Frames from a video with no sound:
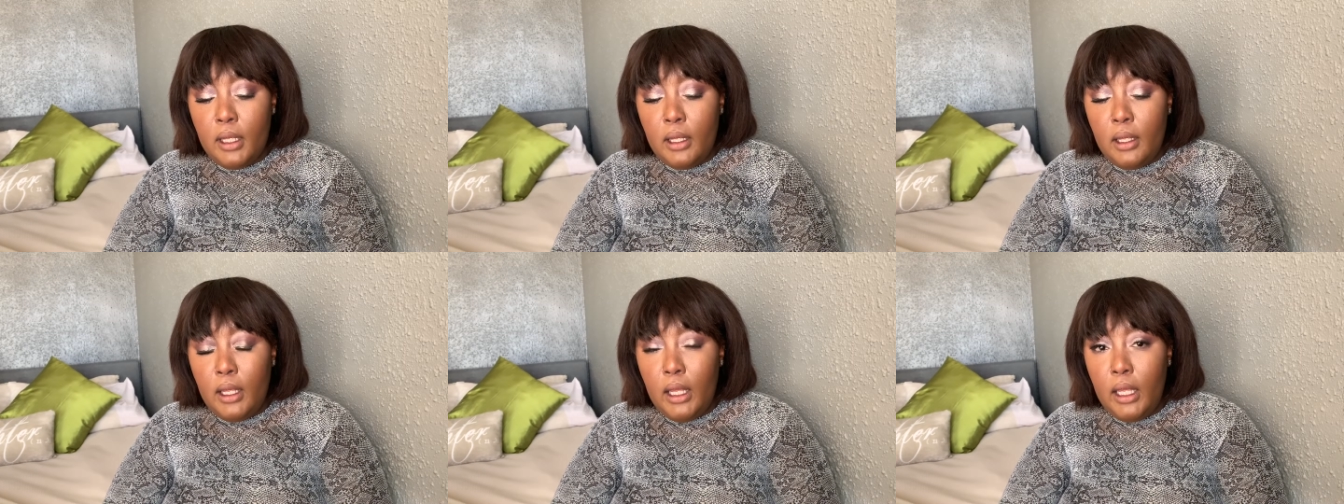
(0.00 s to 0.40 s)

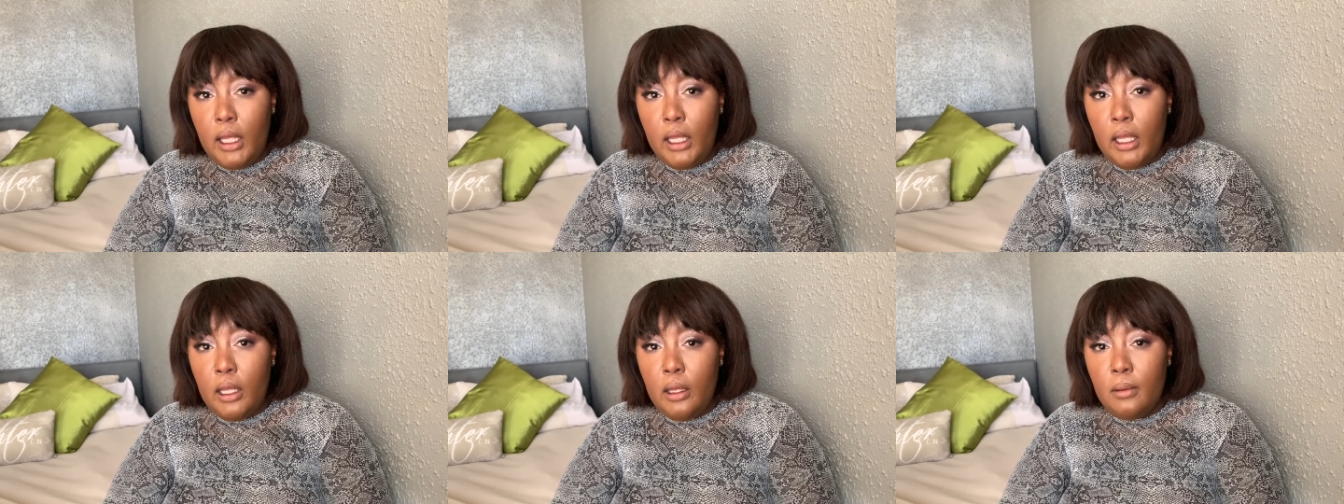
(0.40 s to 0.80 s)

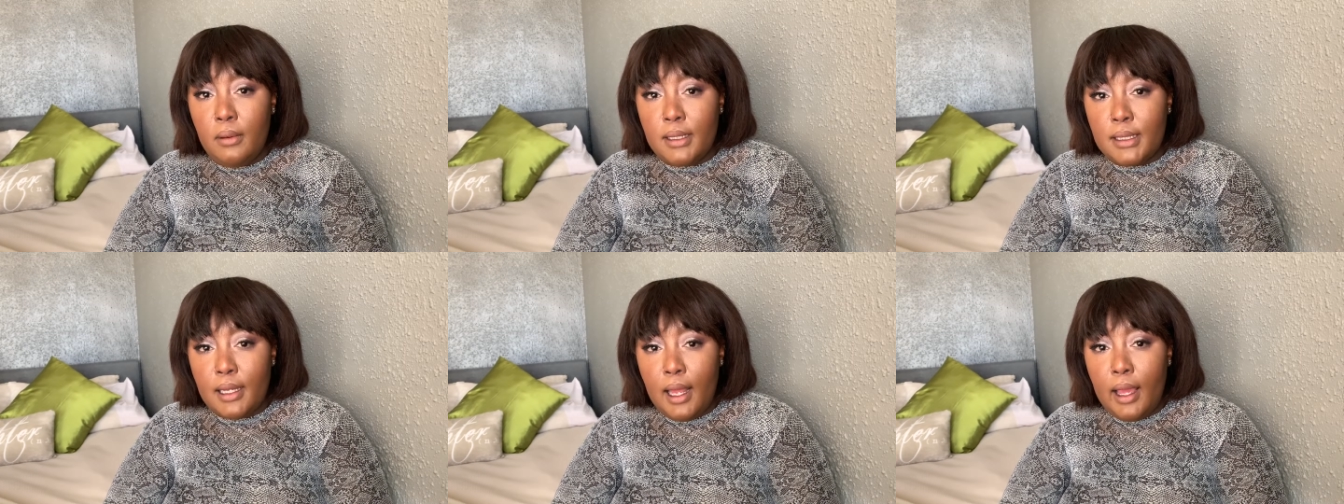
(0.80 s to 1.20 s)
he
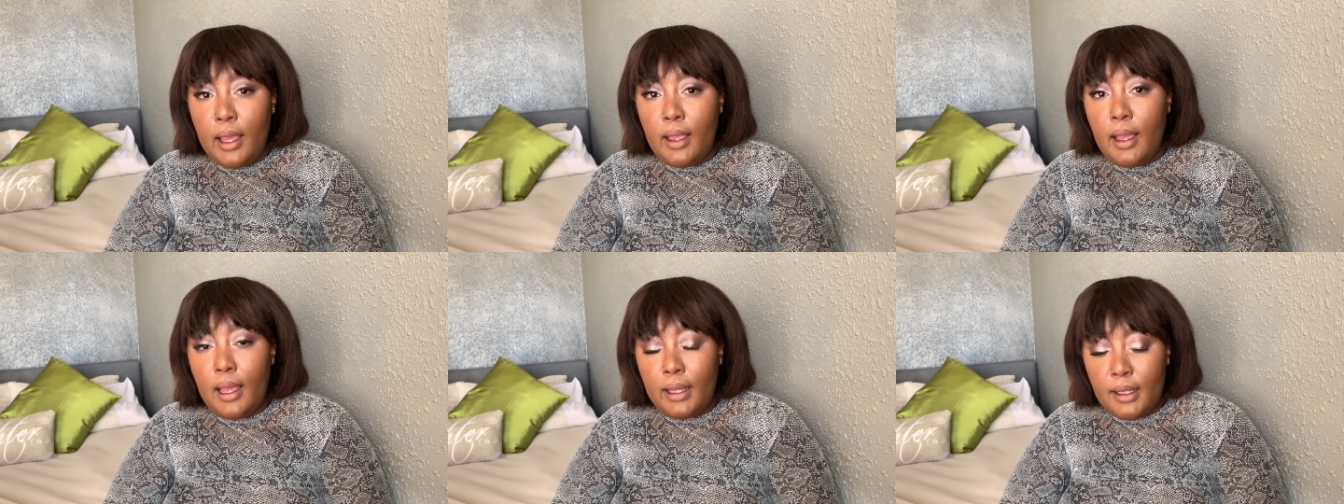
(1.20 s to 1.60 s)
was
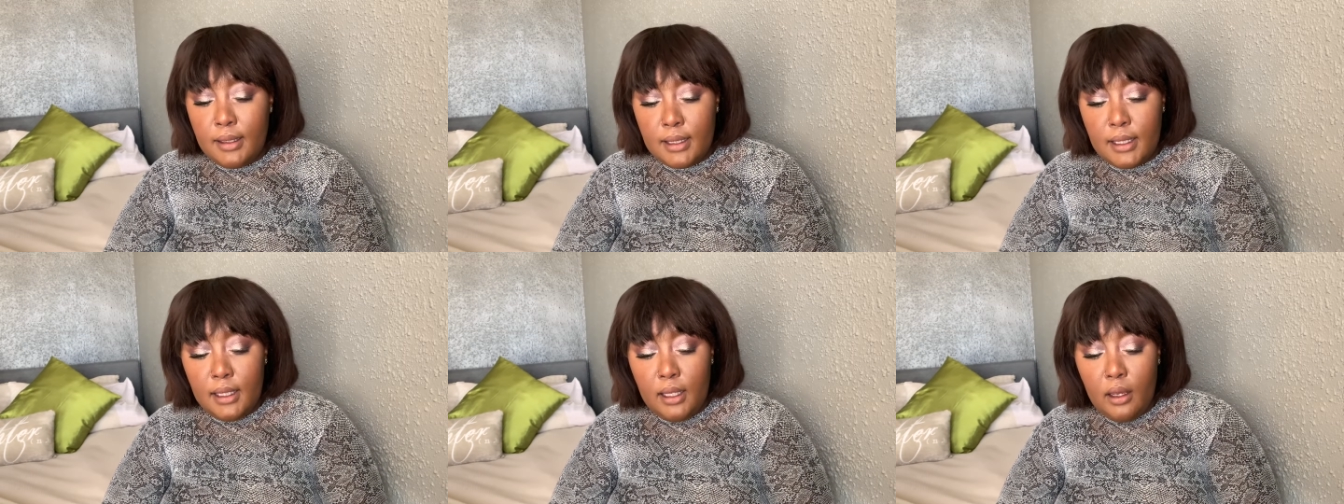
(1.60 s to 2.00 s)
like I can
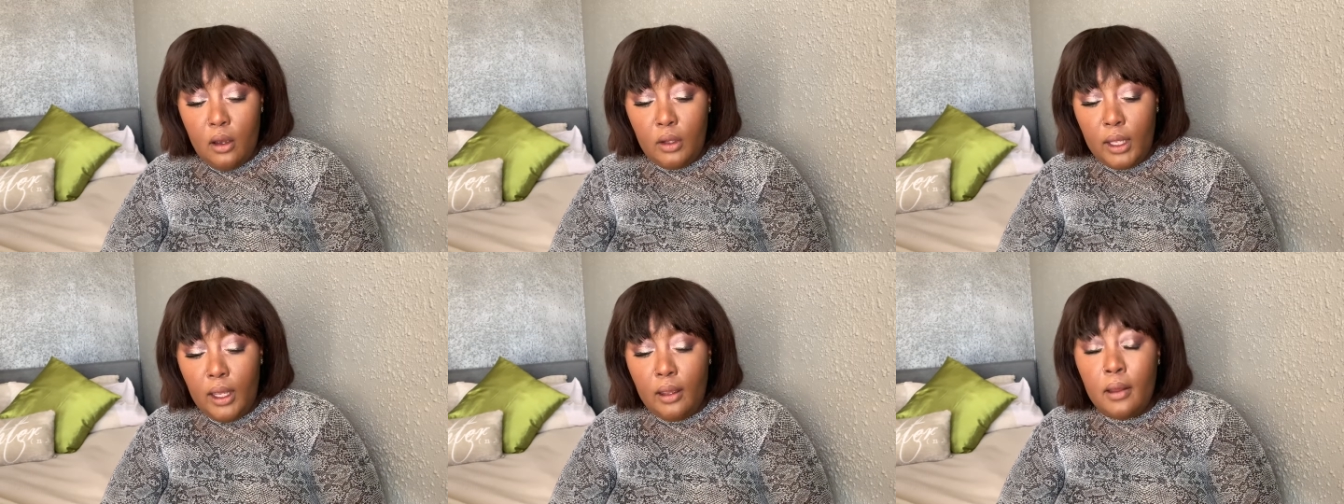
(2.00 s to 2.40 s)
see
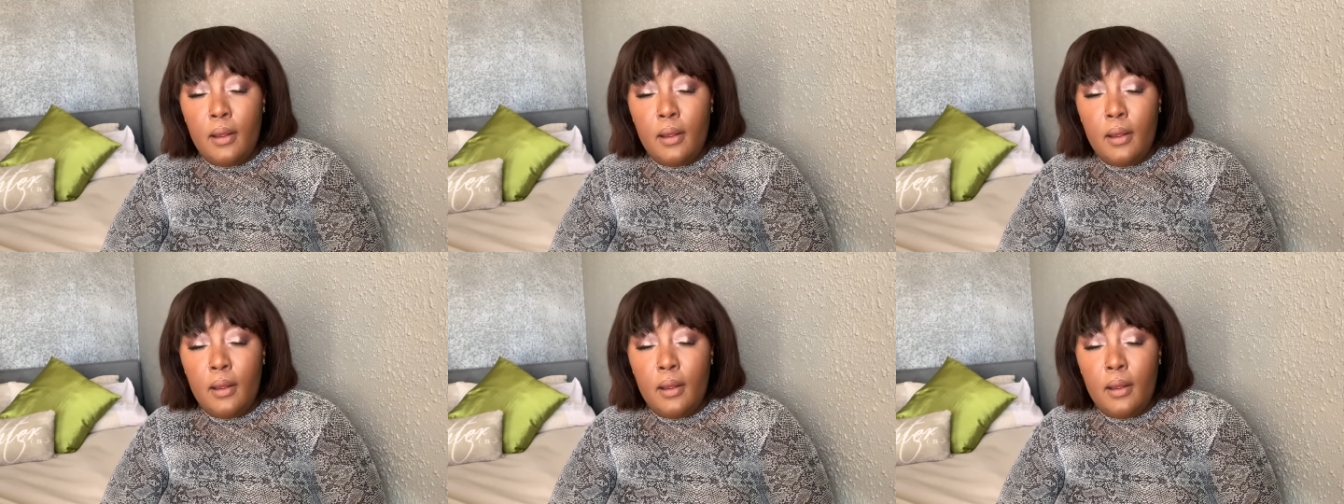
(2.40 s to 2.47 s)
okay